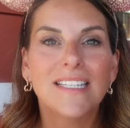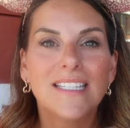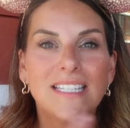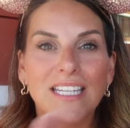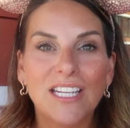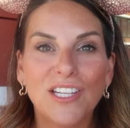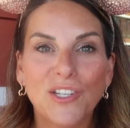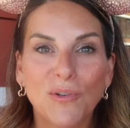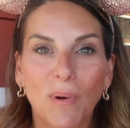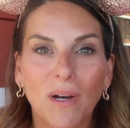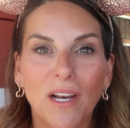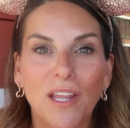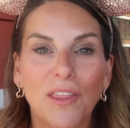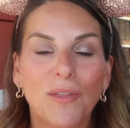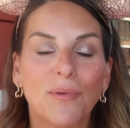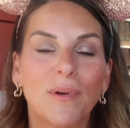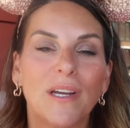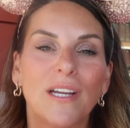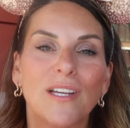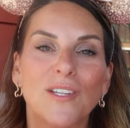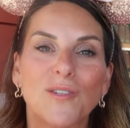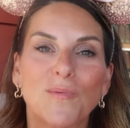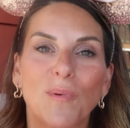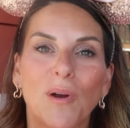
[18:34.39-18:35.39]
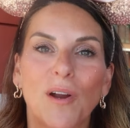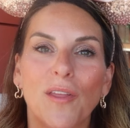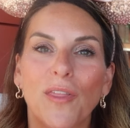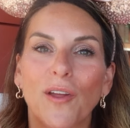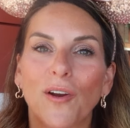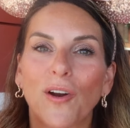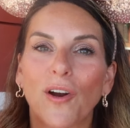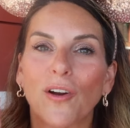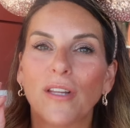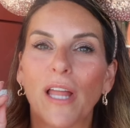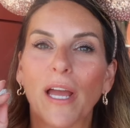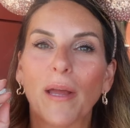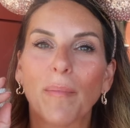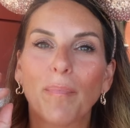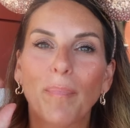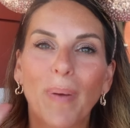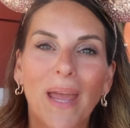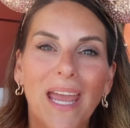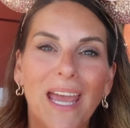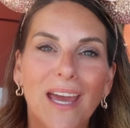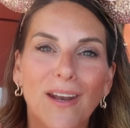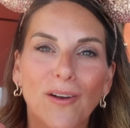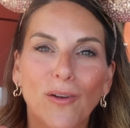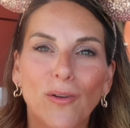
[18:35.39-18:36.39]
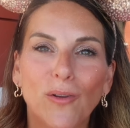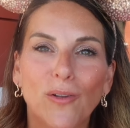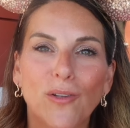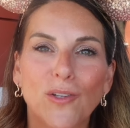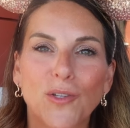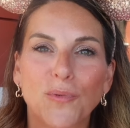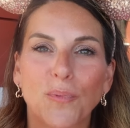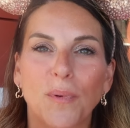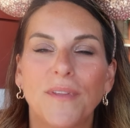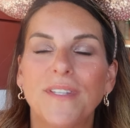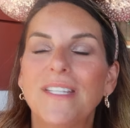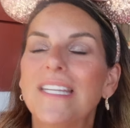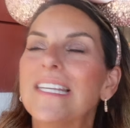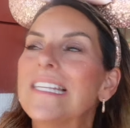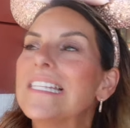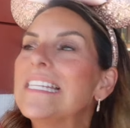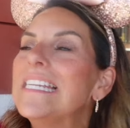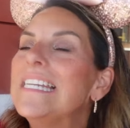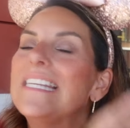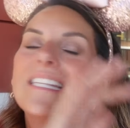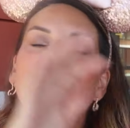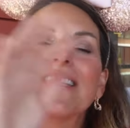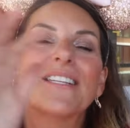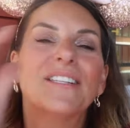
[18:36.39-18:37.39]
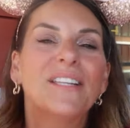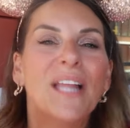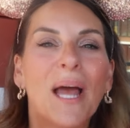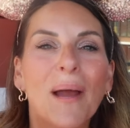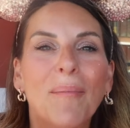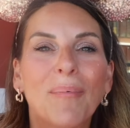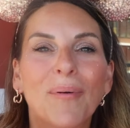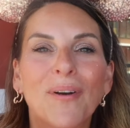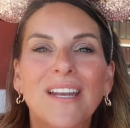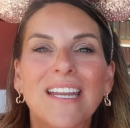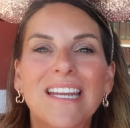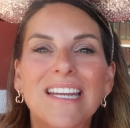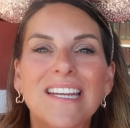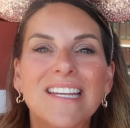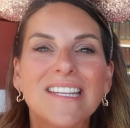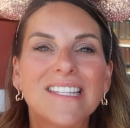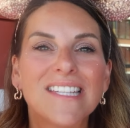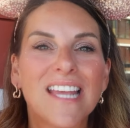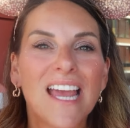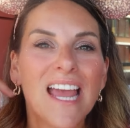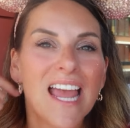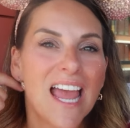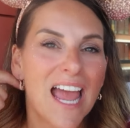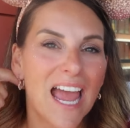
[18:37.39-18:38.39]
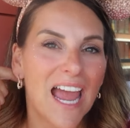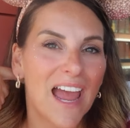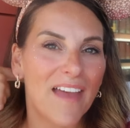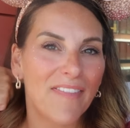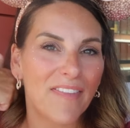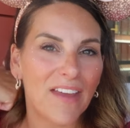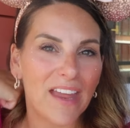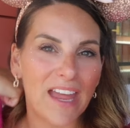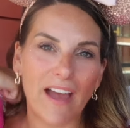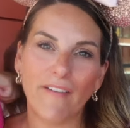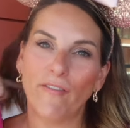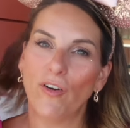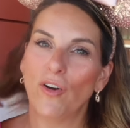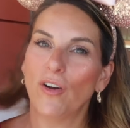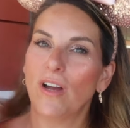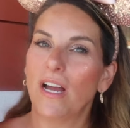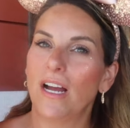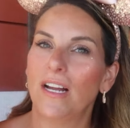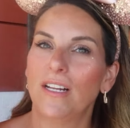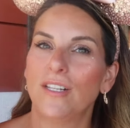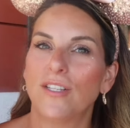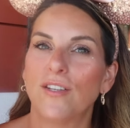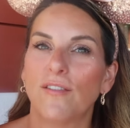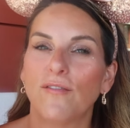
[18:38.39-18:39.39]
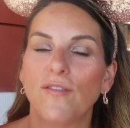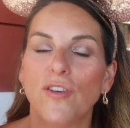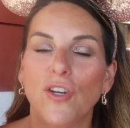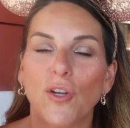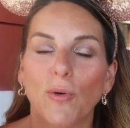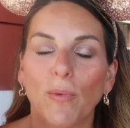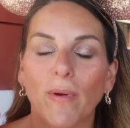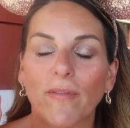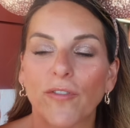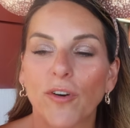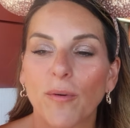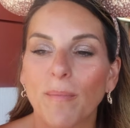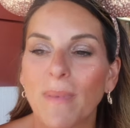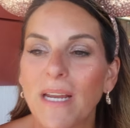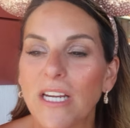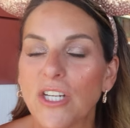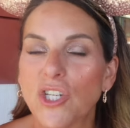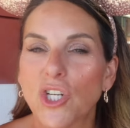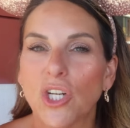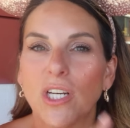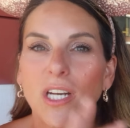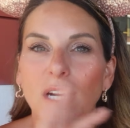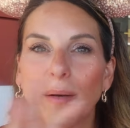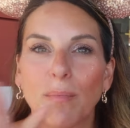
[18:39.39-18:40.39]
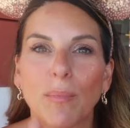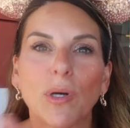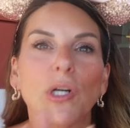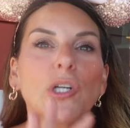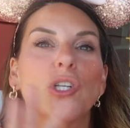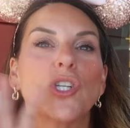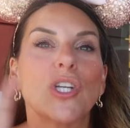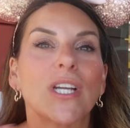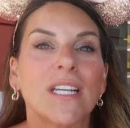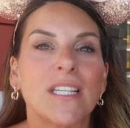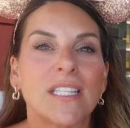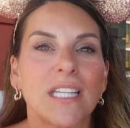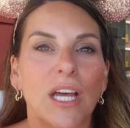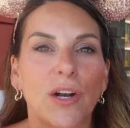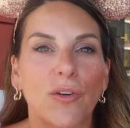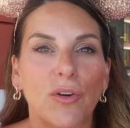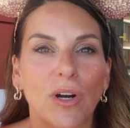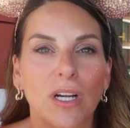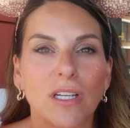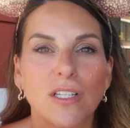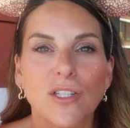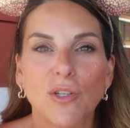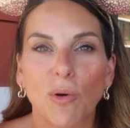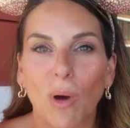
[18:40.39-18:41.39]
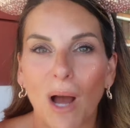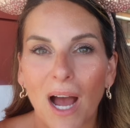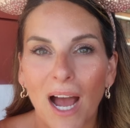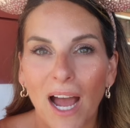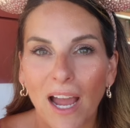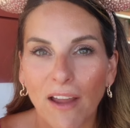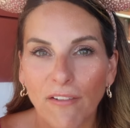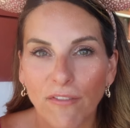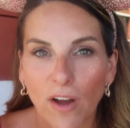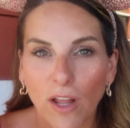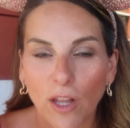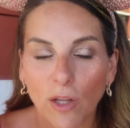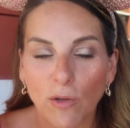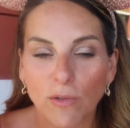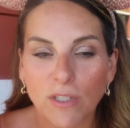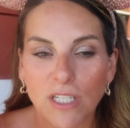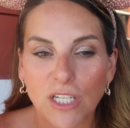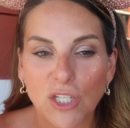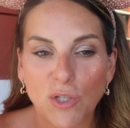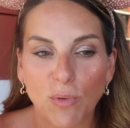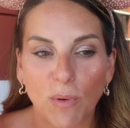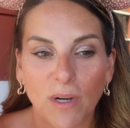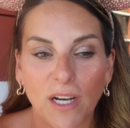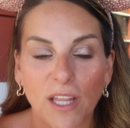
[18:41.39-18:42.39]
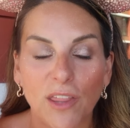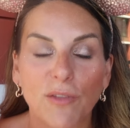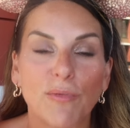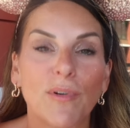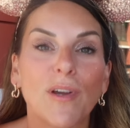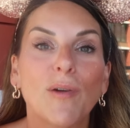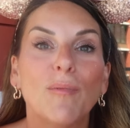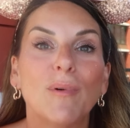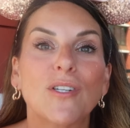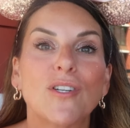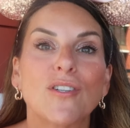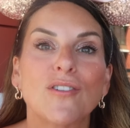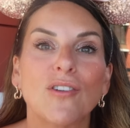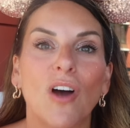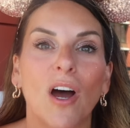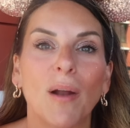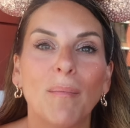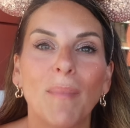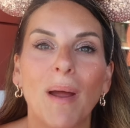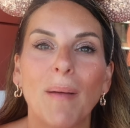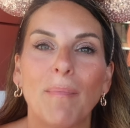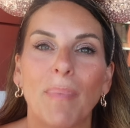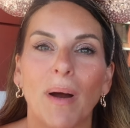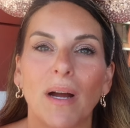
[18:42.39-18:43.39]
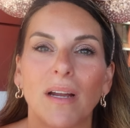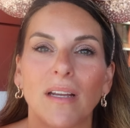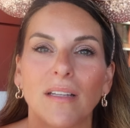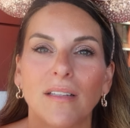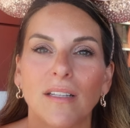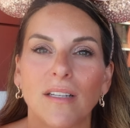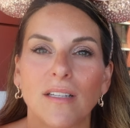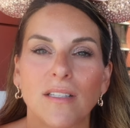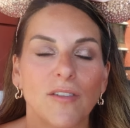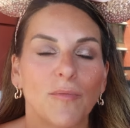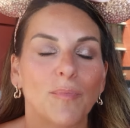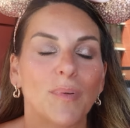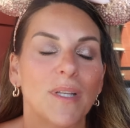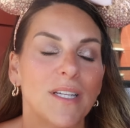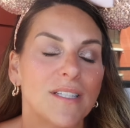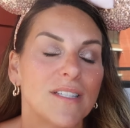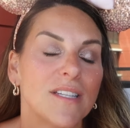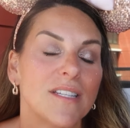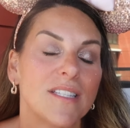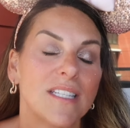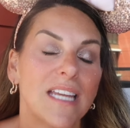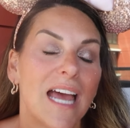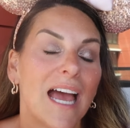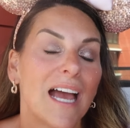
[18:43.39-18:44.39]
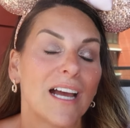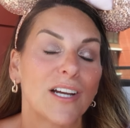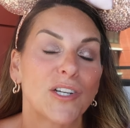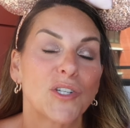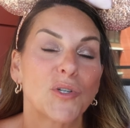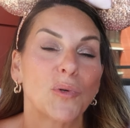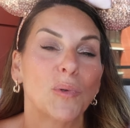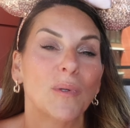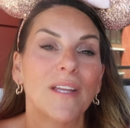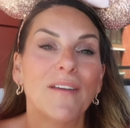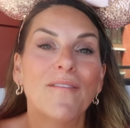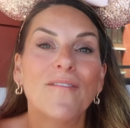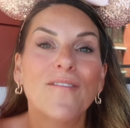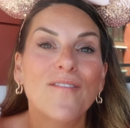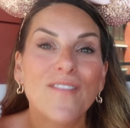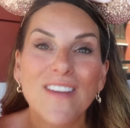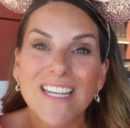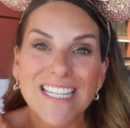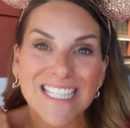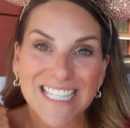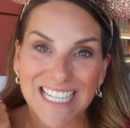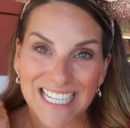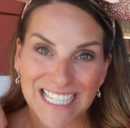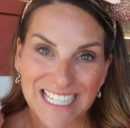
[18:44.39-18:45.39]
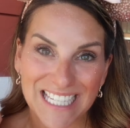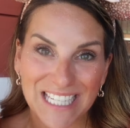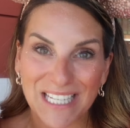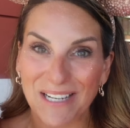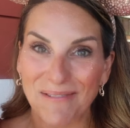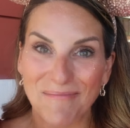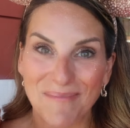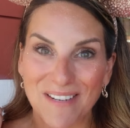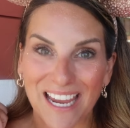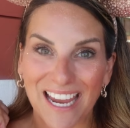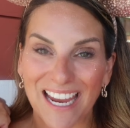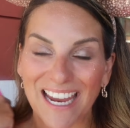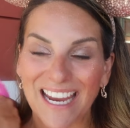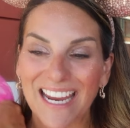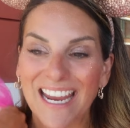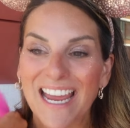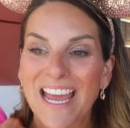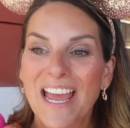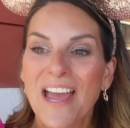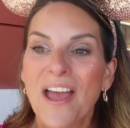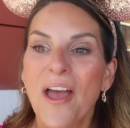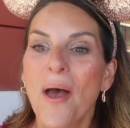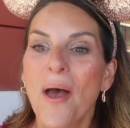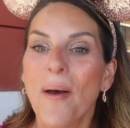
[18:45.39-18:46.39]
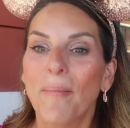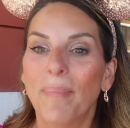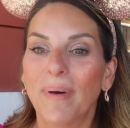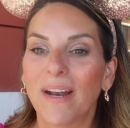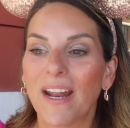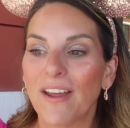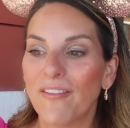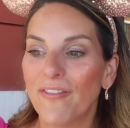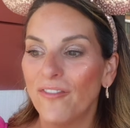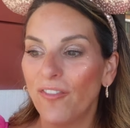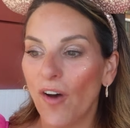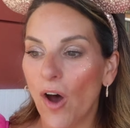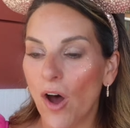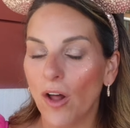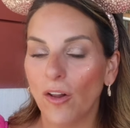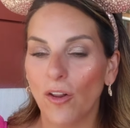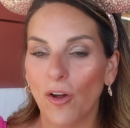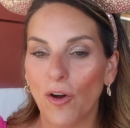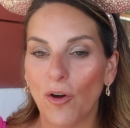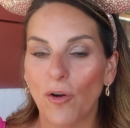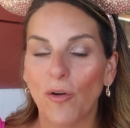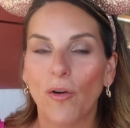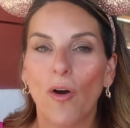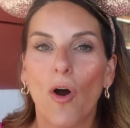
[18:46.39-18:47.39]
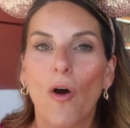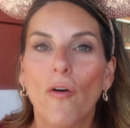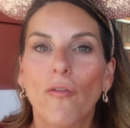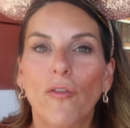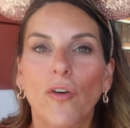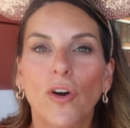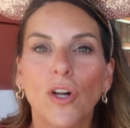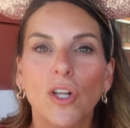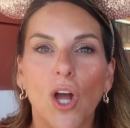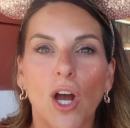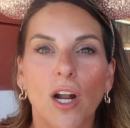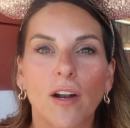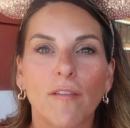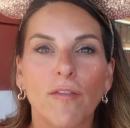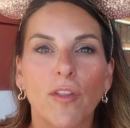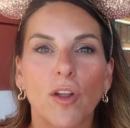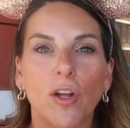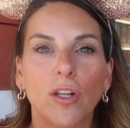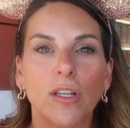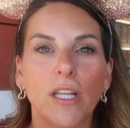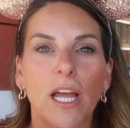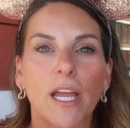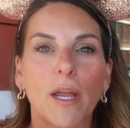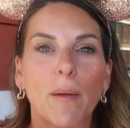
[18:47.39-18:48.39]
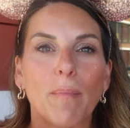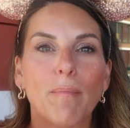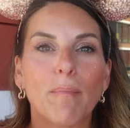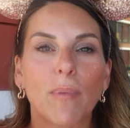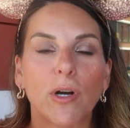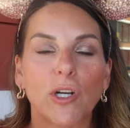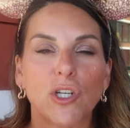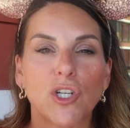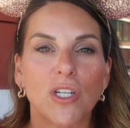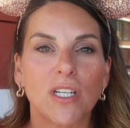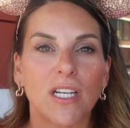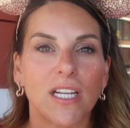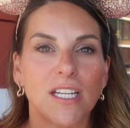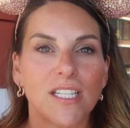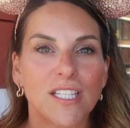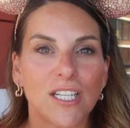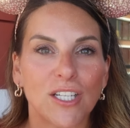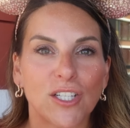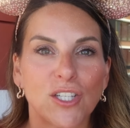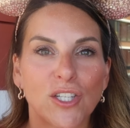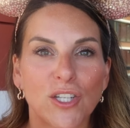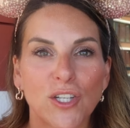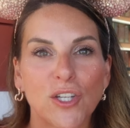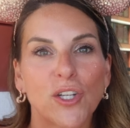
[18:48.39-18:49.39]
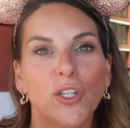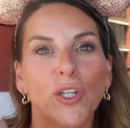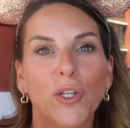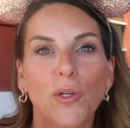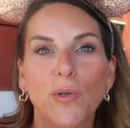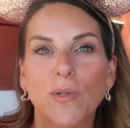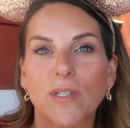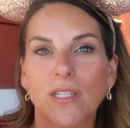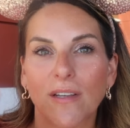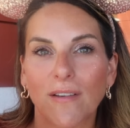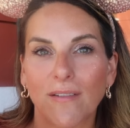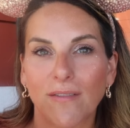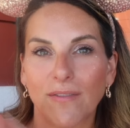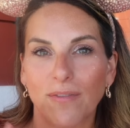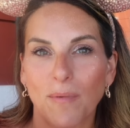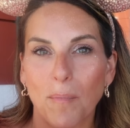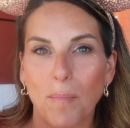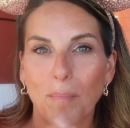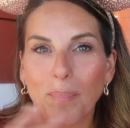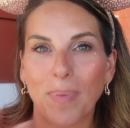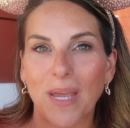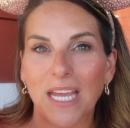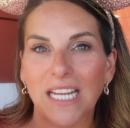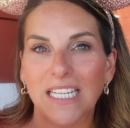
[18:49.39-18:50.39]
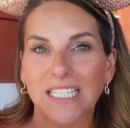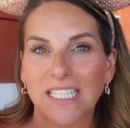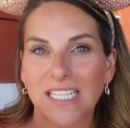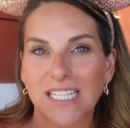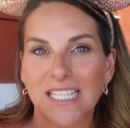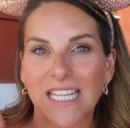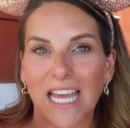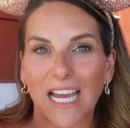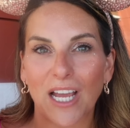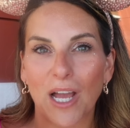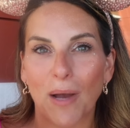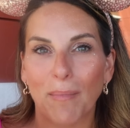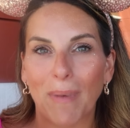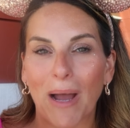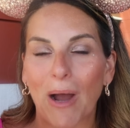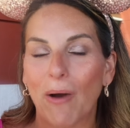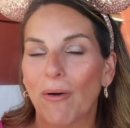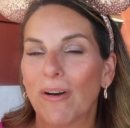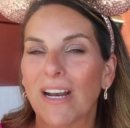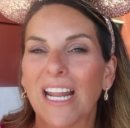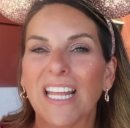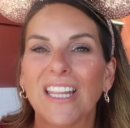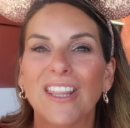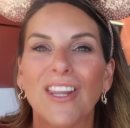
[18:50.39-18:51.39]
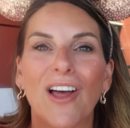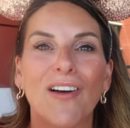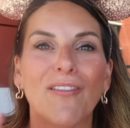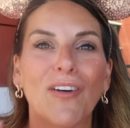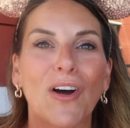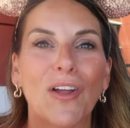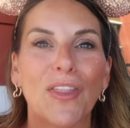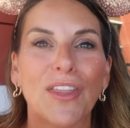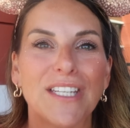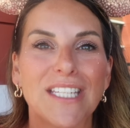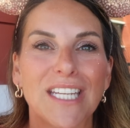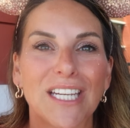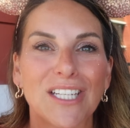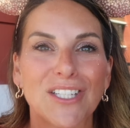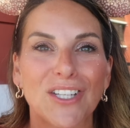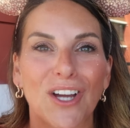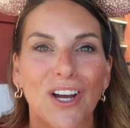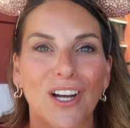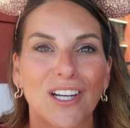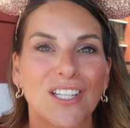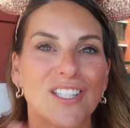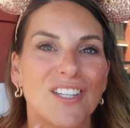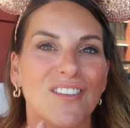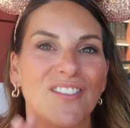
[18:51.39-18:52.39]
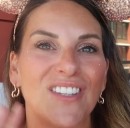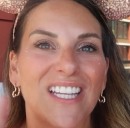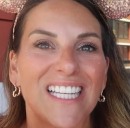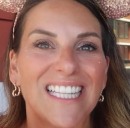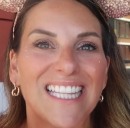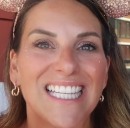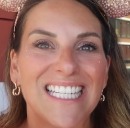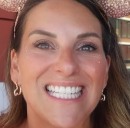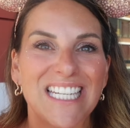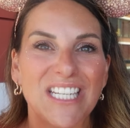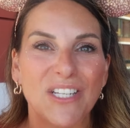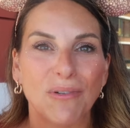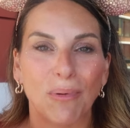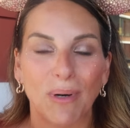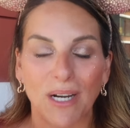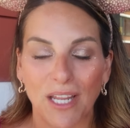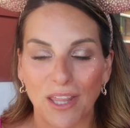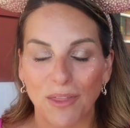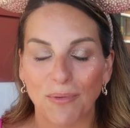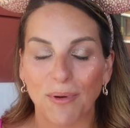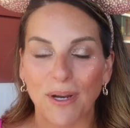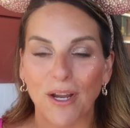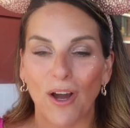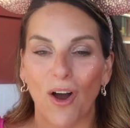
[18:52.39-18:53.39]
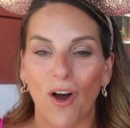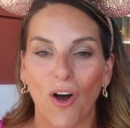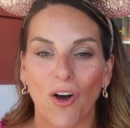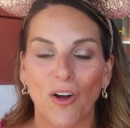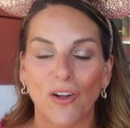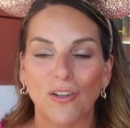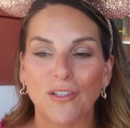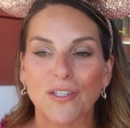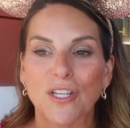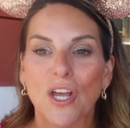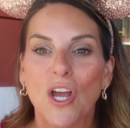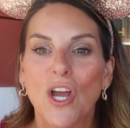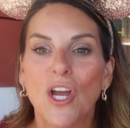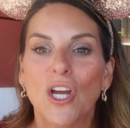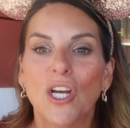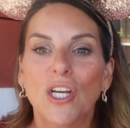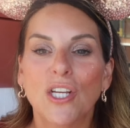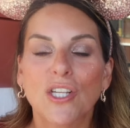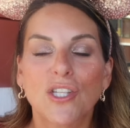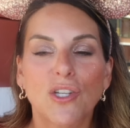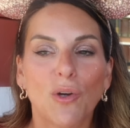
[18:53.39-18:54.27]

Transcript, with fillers: D23 is where there are like panels with Disney celebrities and they have all kinds of new information and merch, etc. So I follow D23, which is on my bucket list of places to actually visit someday, but I follow for a lot of the like merchandise exclusive bits that come out and I love all the TikToks of like the D23 hauls.